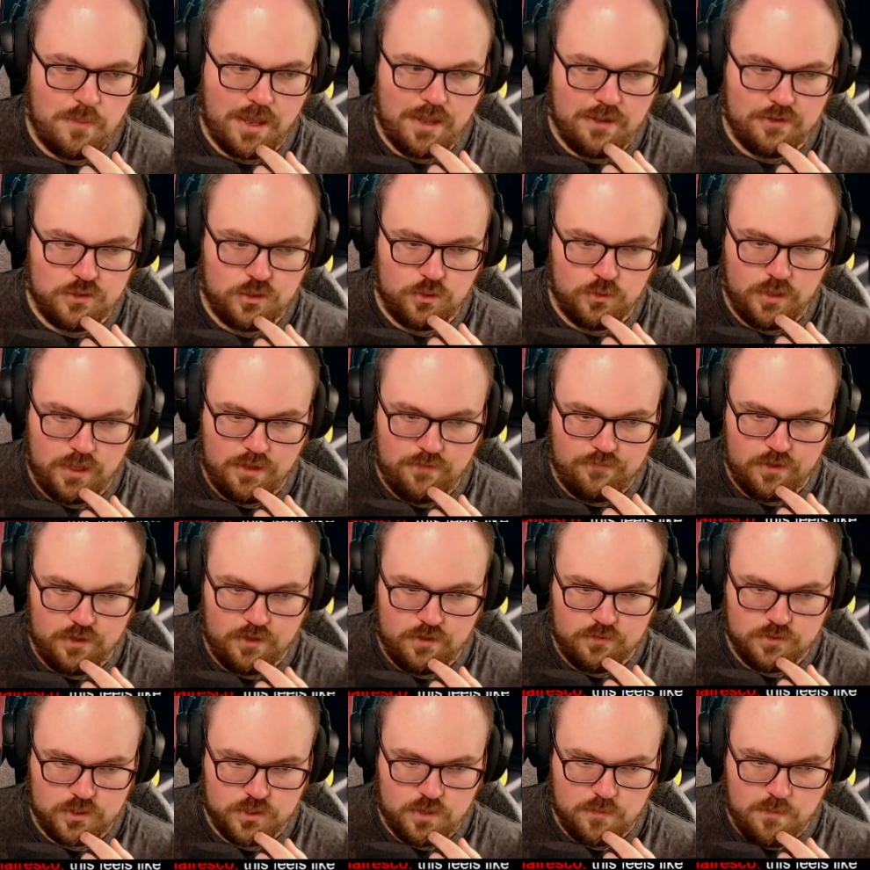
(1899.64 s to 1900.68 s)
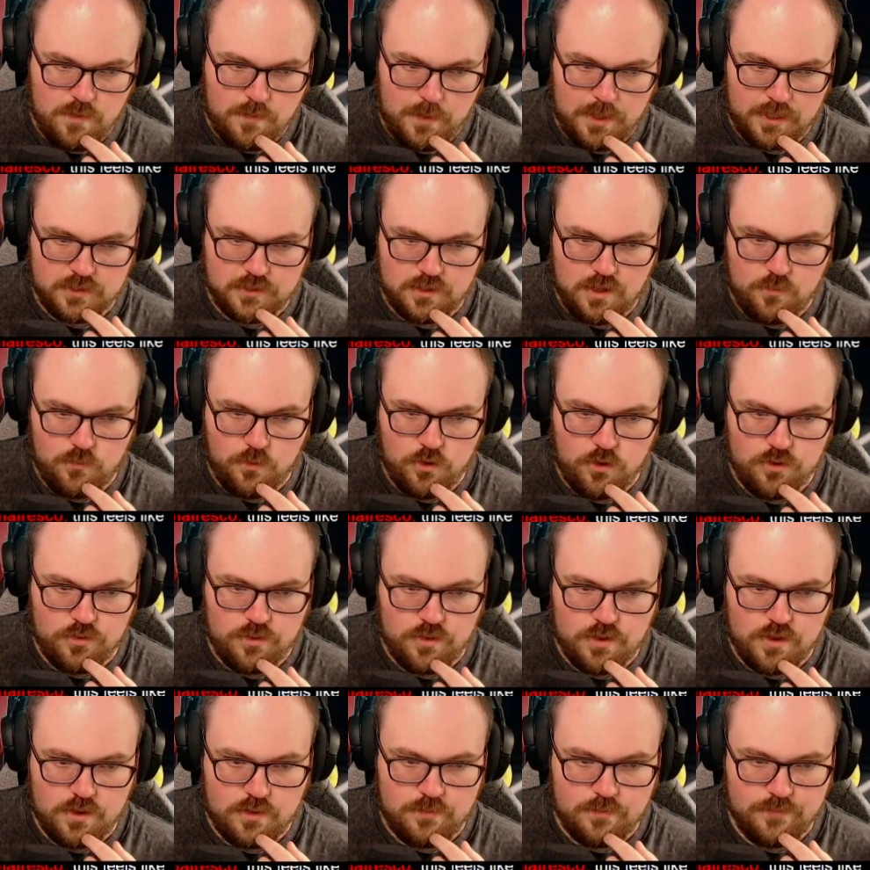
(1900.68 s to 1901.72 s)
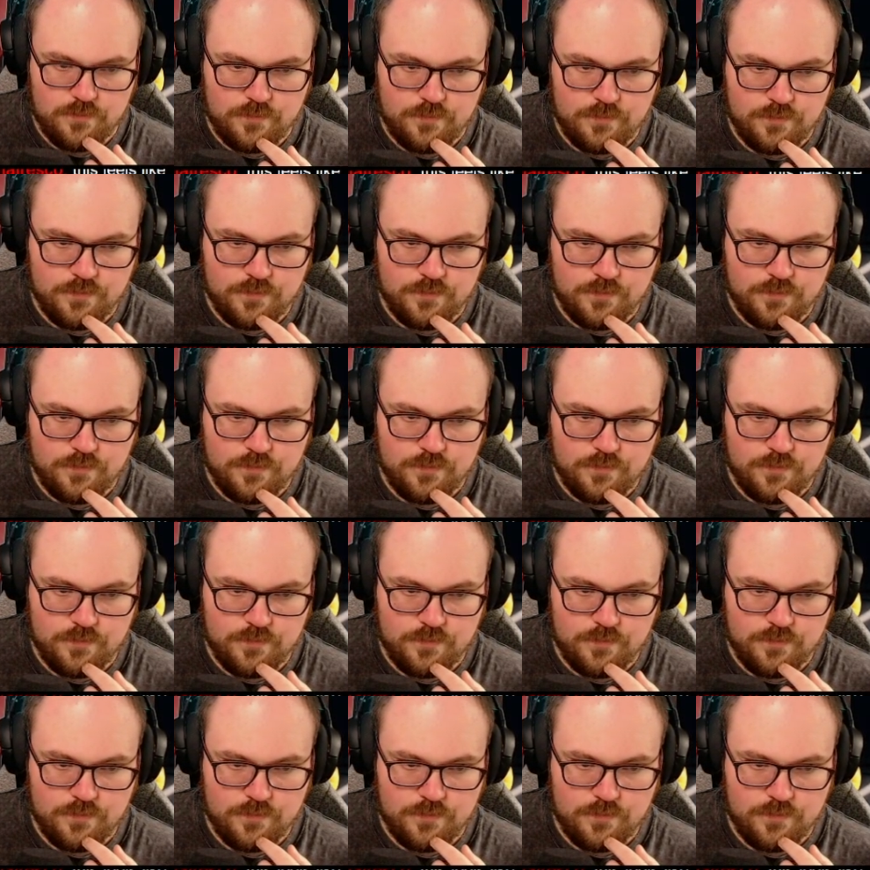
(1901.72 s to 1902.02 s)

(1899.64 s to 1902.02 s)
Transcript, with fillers: paying two life to do so, maybe it's not worth it.